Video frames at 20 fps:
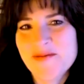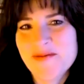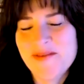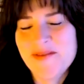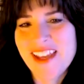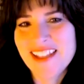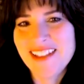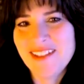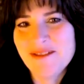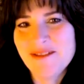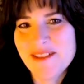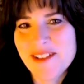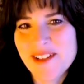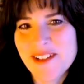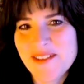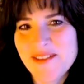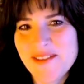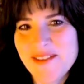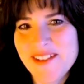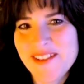That's
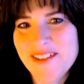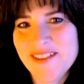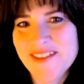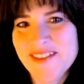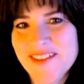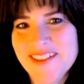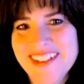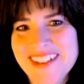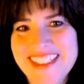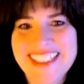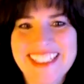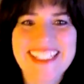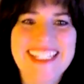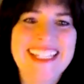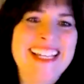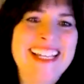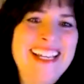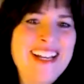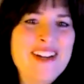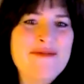wonderful.
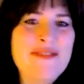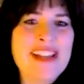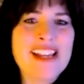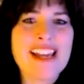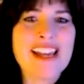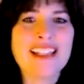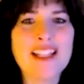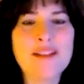Oh my God,